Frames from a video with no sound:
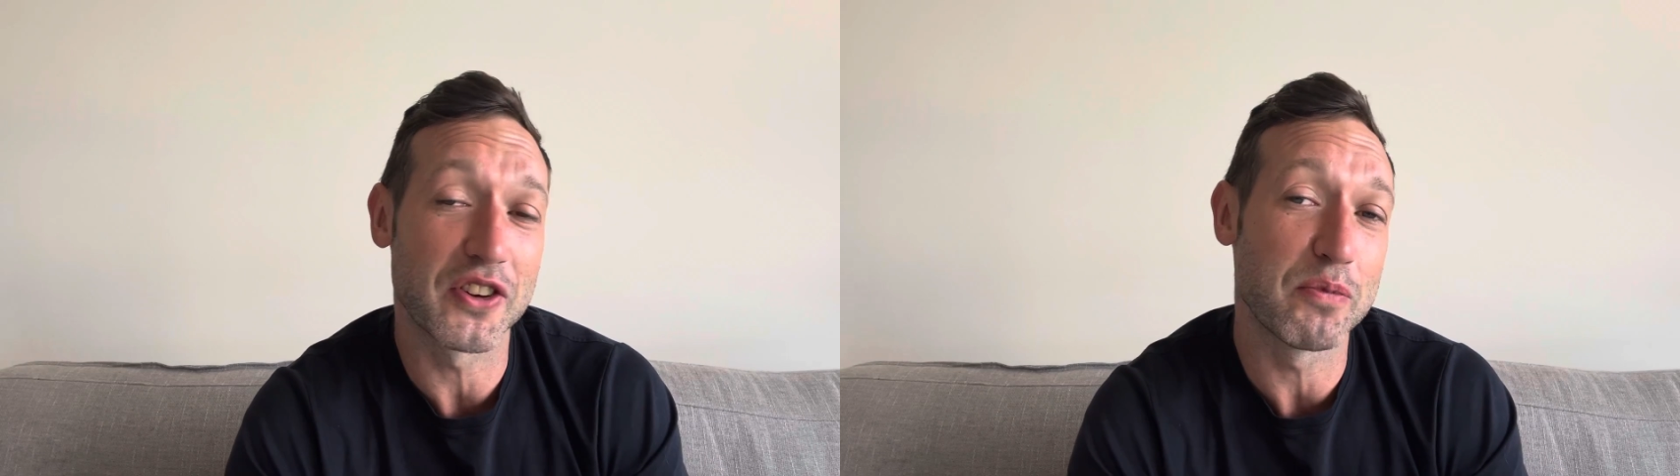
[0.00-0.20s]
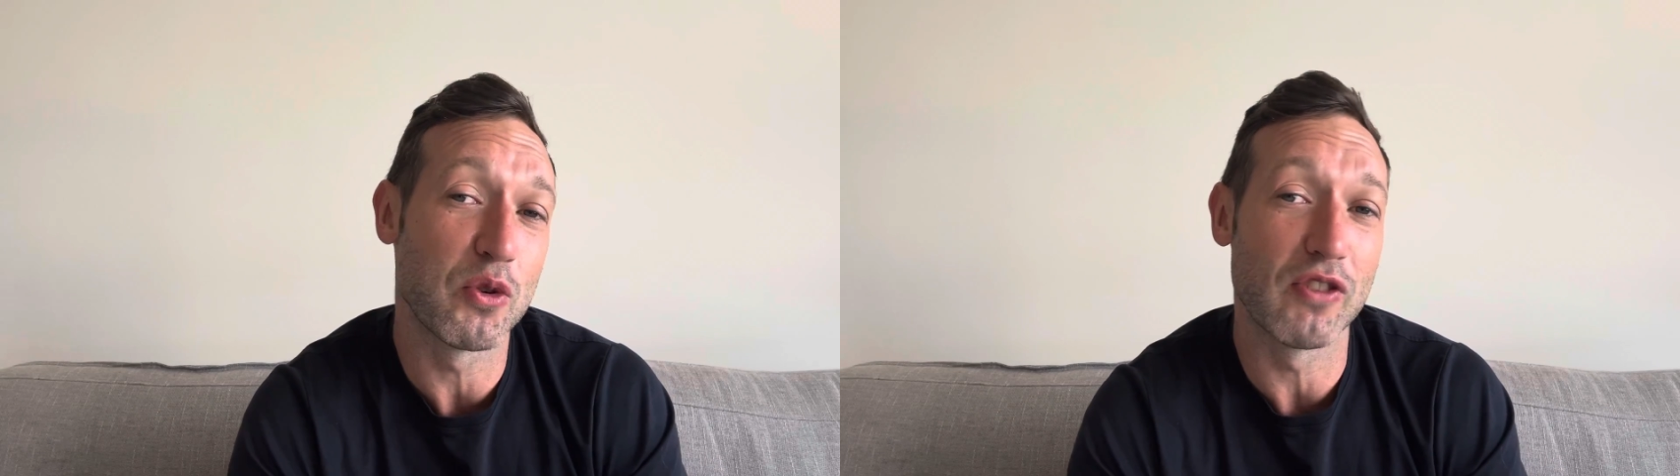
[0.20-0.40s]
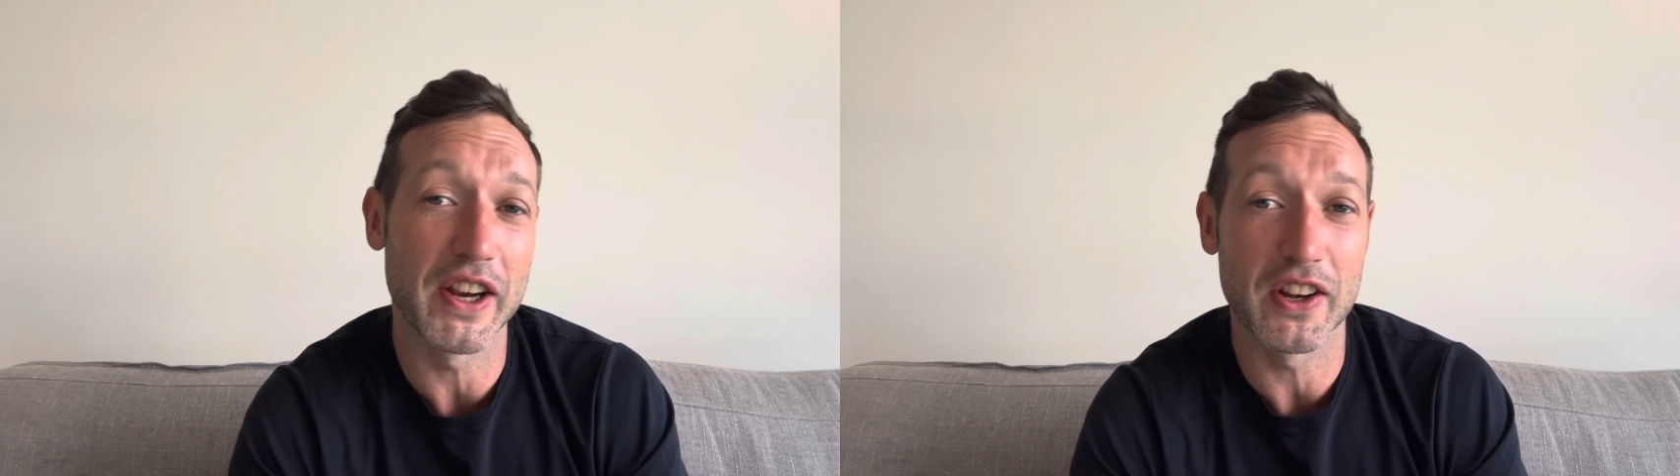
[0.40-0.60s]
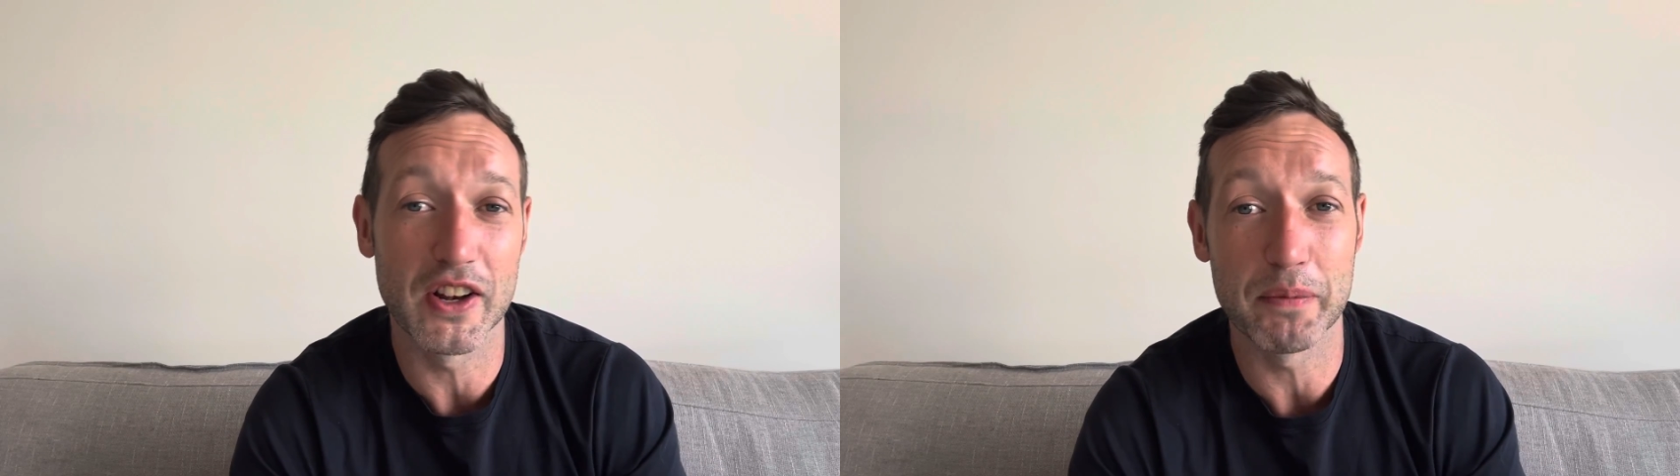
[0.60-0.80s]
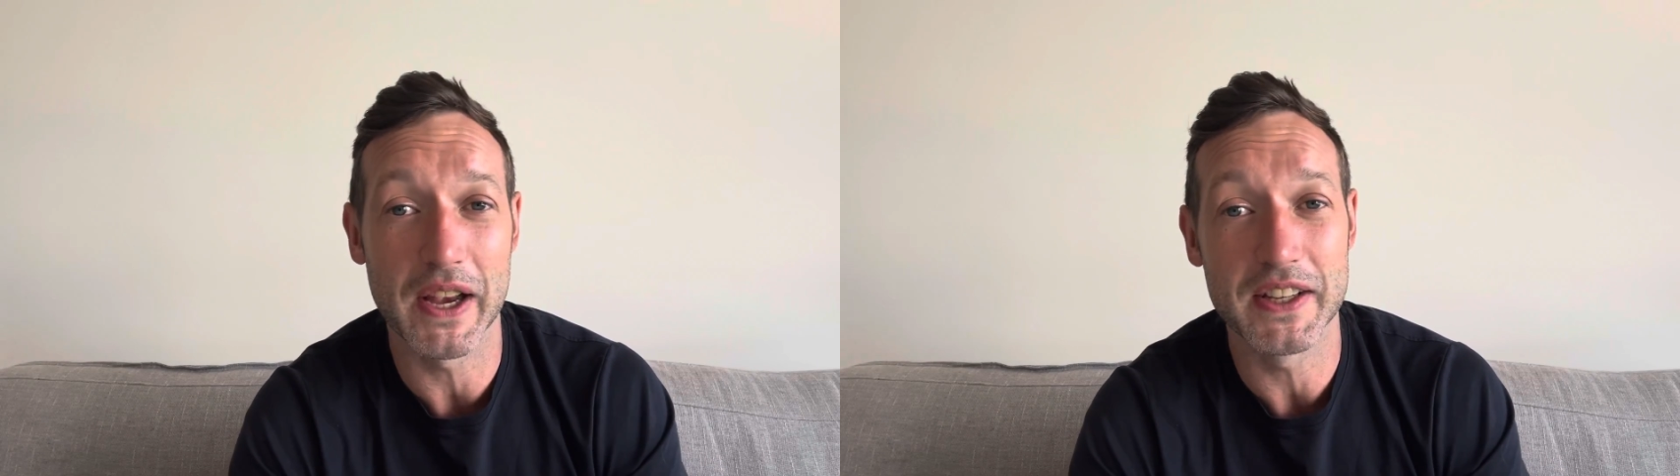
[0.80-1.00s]
a more regular
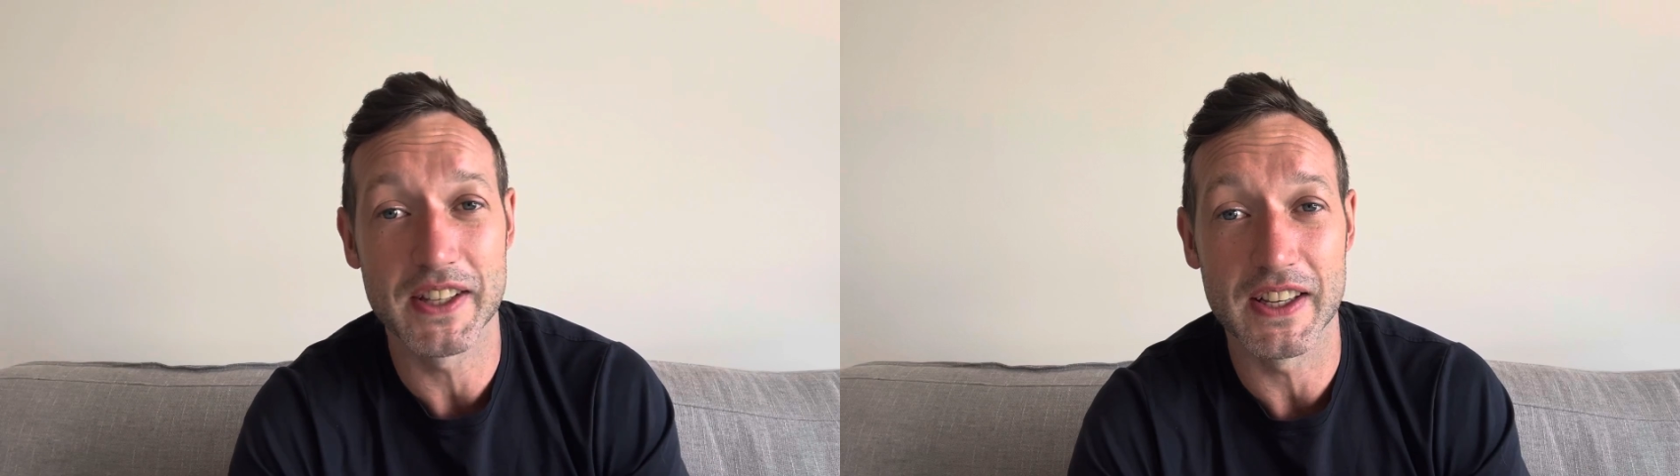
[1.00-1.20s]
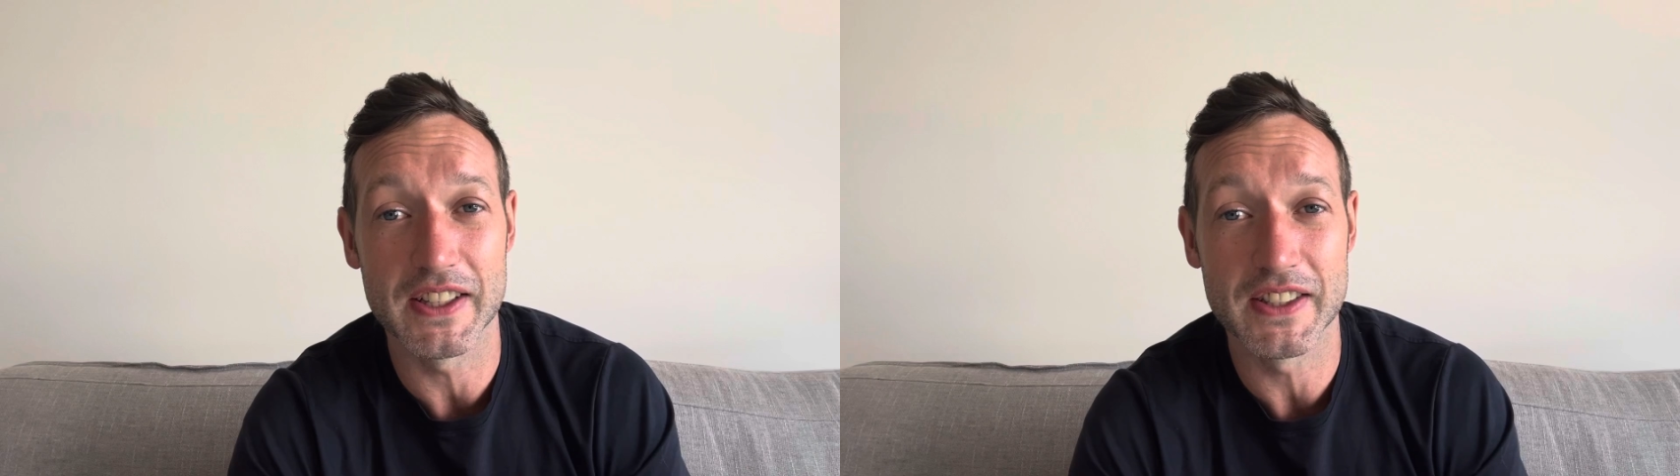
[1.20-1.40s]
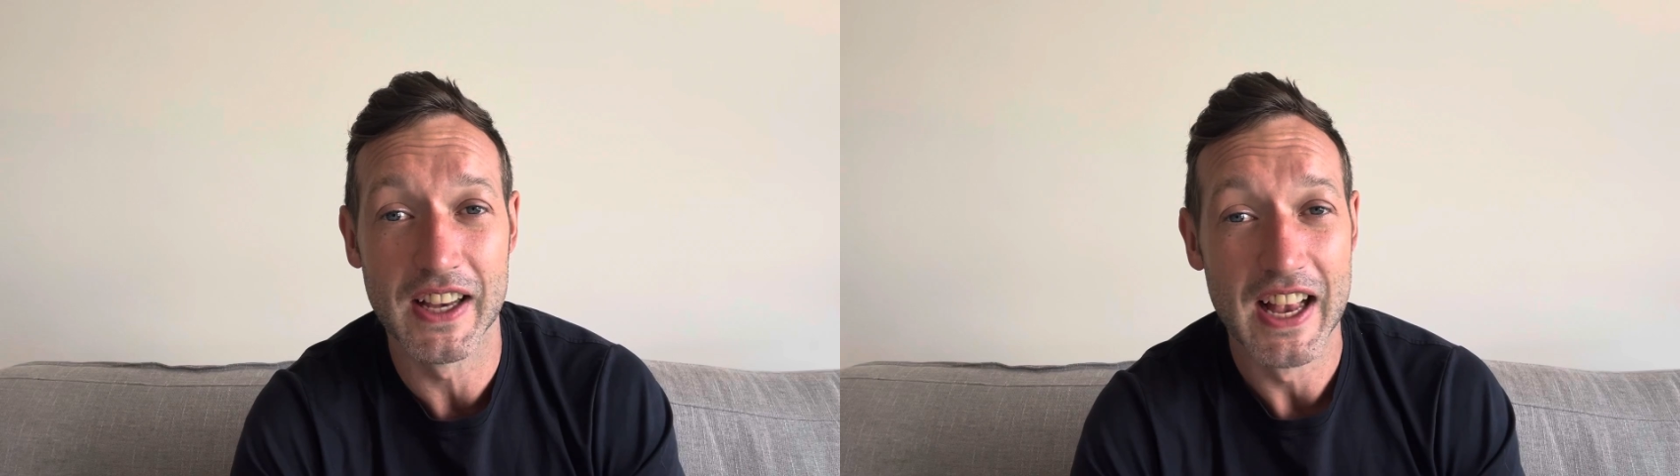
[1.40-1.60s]
basis,